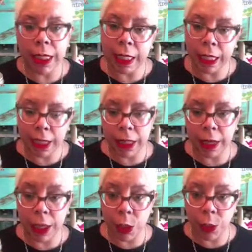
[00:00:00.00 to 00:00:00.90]
It's not
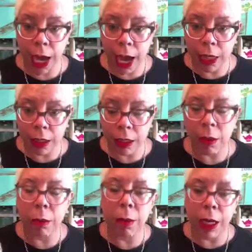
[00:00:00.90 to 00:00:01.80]
saying that you can't,
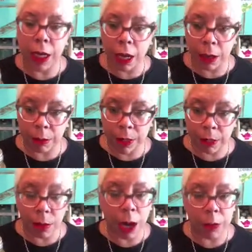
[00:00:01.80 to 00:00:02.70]
but
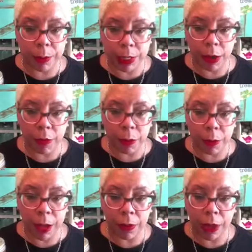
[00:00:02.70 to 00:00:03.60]
I would be careful
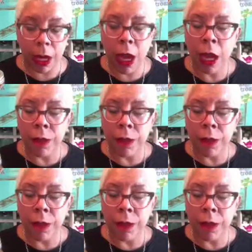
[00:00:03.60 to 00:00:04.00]
about that.